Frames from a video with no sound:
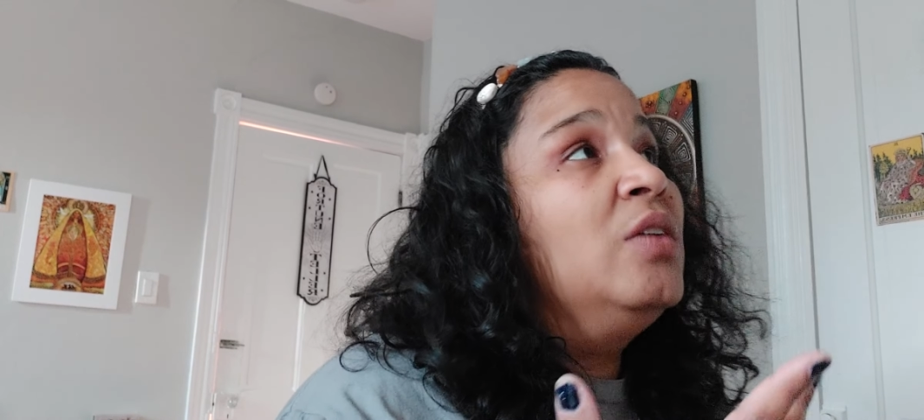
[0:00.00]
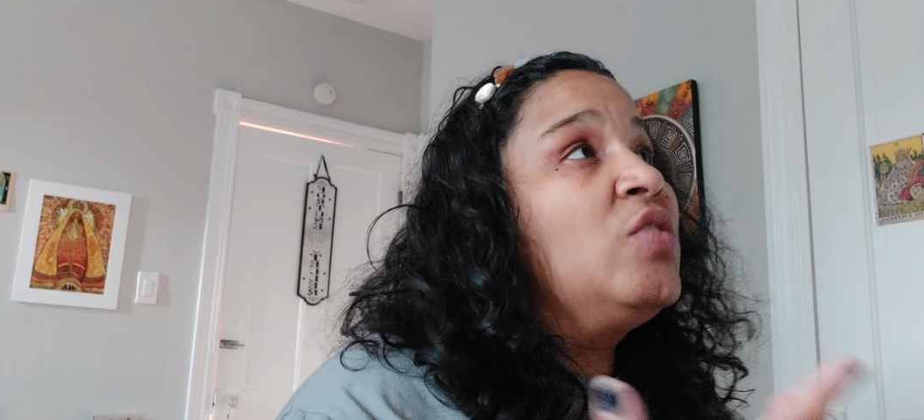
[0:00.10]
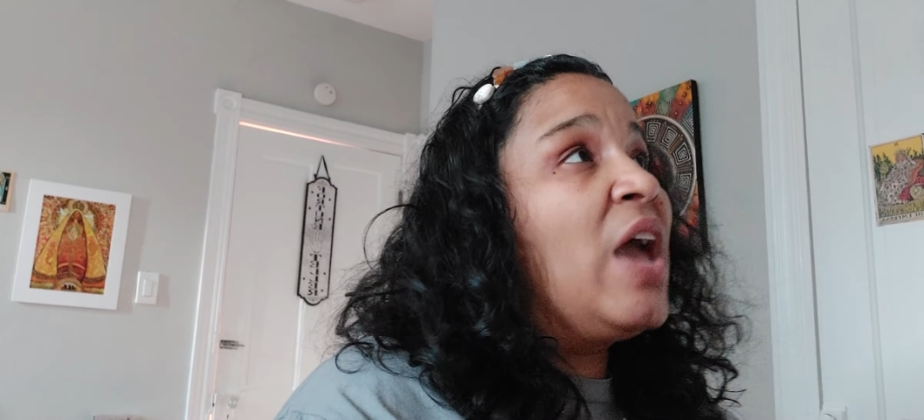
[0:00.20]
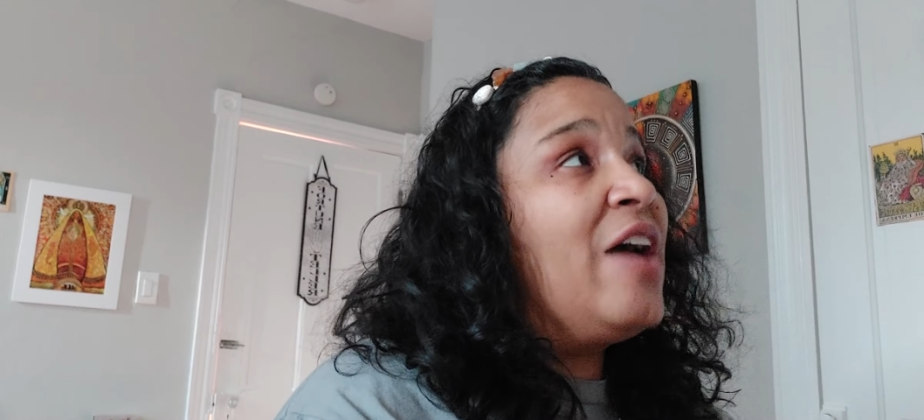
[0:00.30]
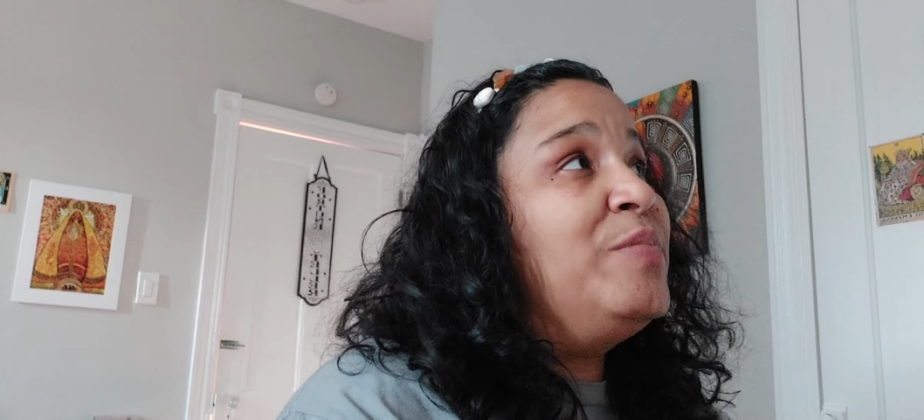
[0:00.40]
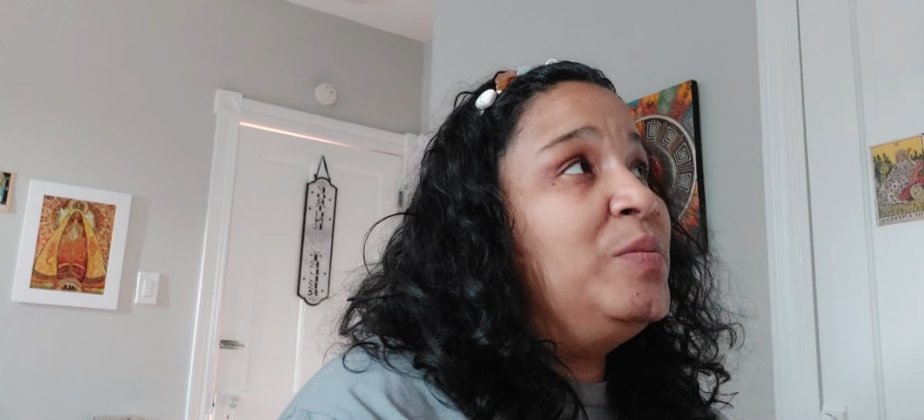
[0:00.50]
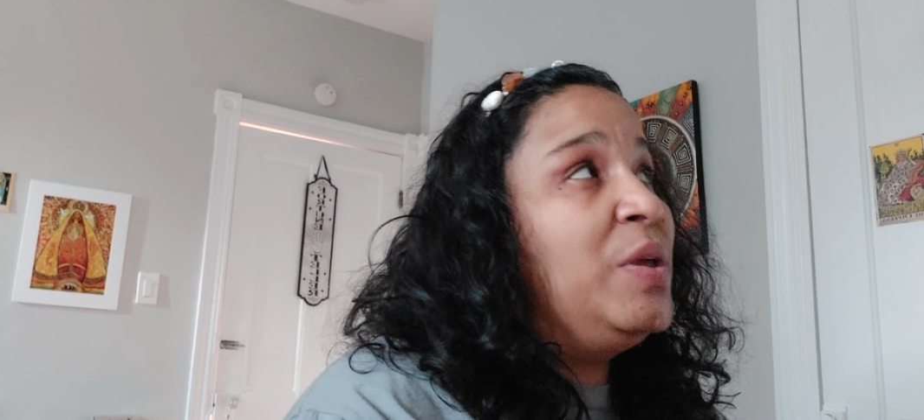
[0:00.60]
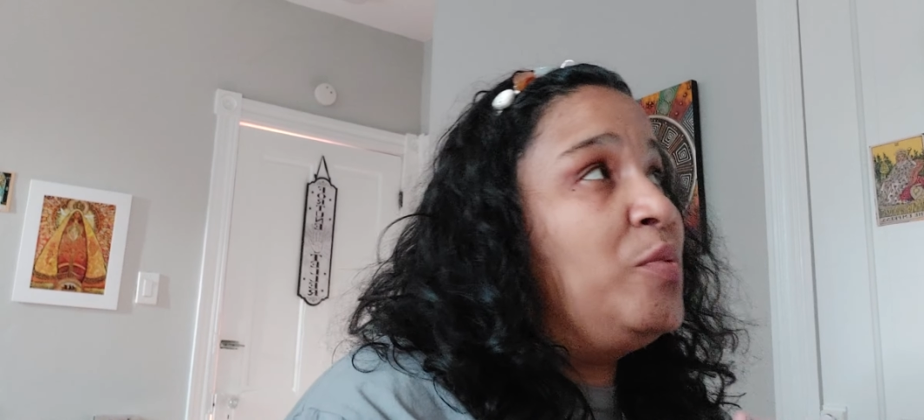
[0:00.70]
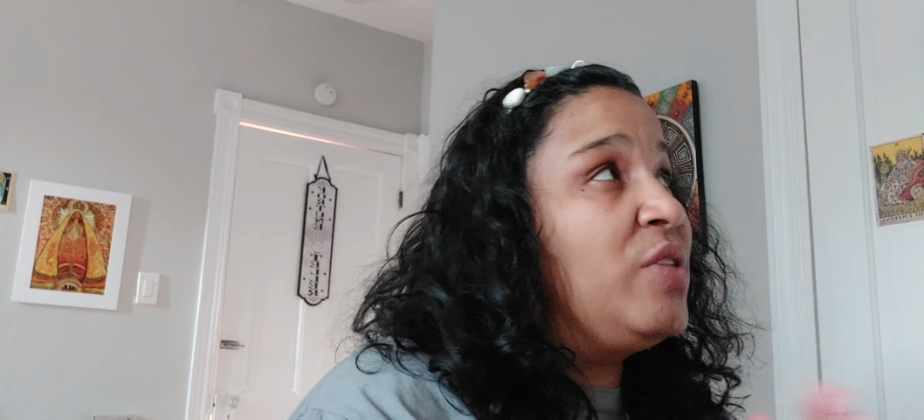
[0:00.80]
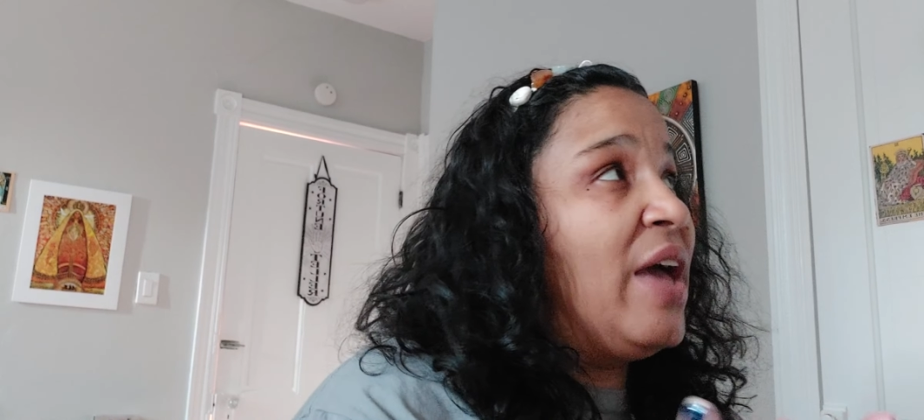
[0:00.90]
there have been
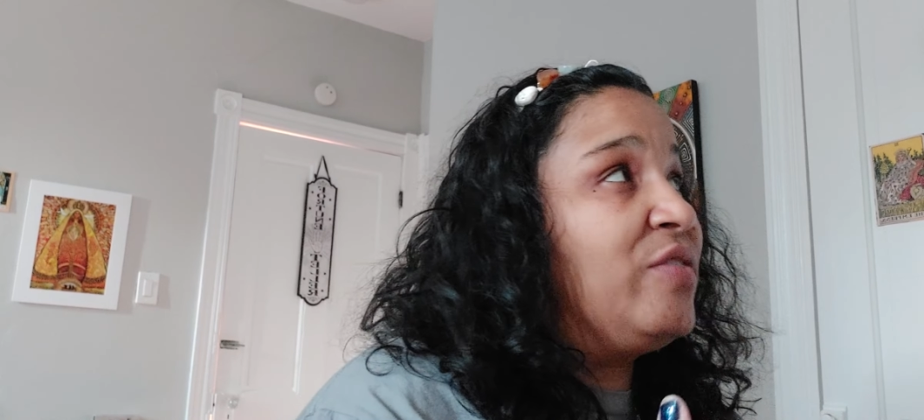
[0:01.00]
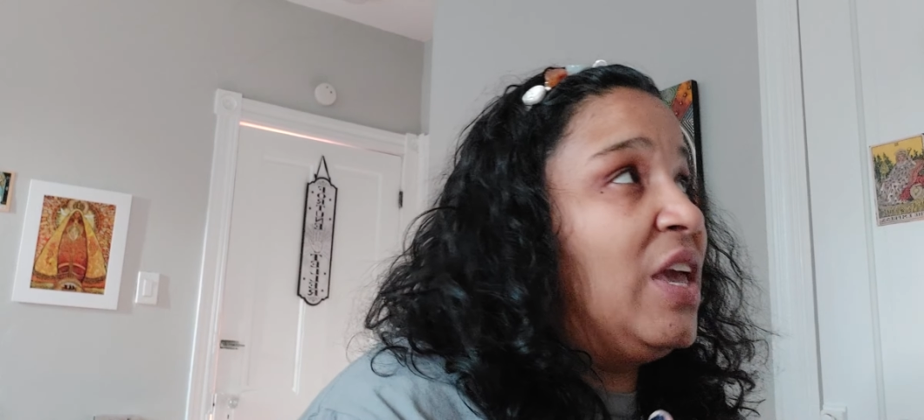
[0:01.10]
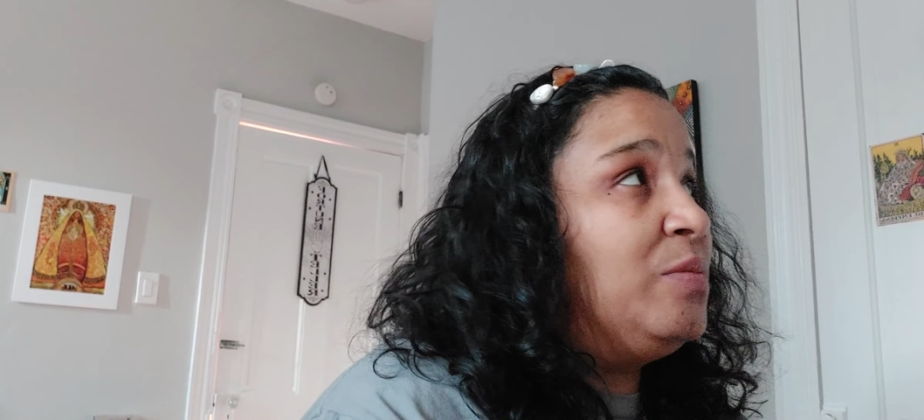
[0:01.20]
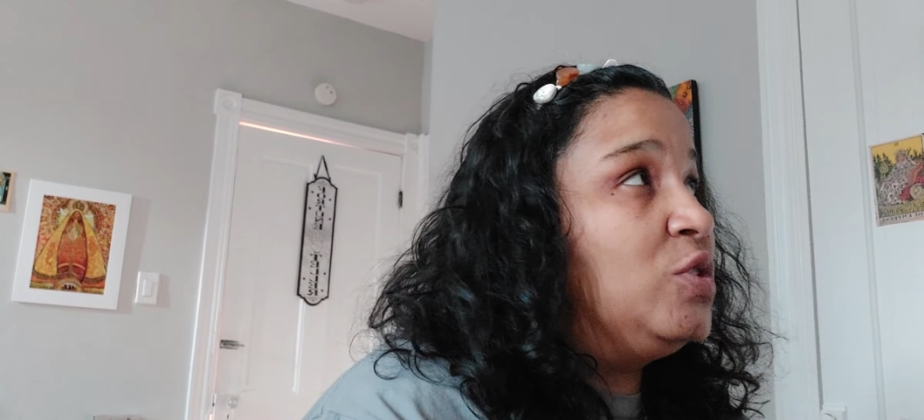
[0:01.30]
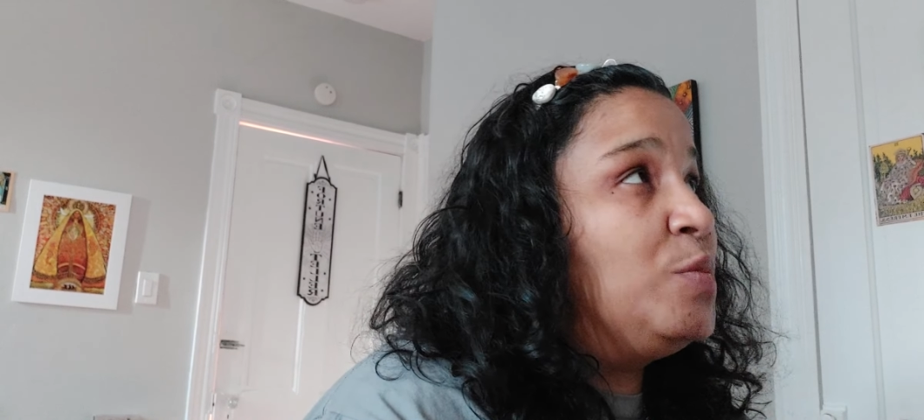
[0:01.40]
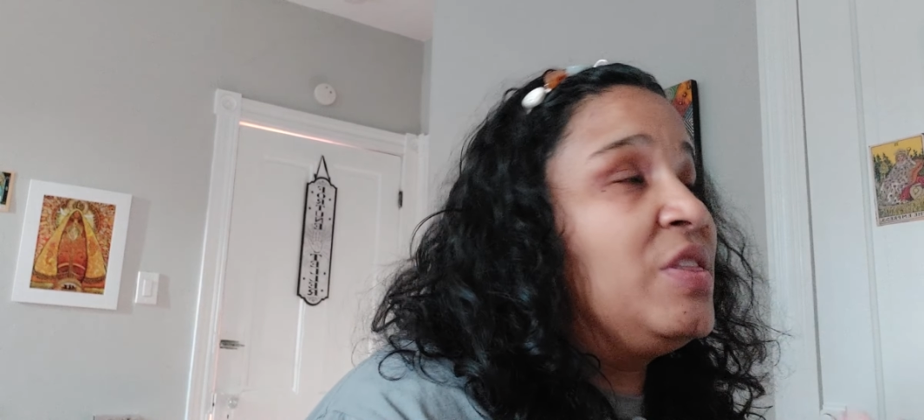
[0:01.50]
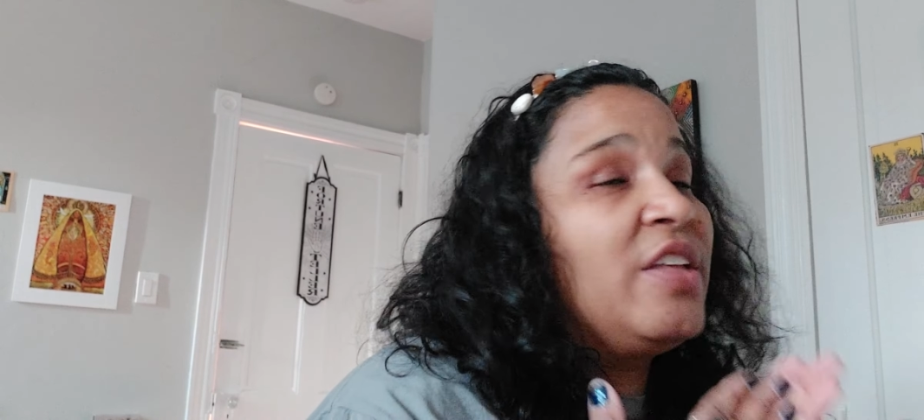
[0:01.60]
people that have came to me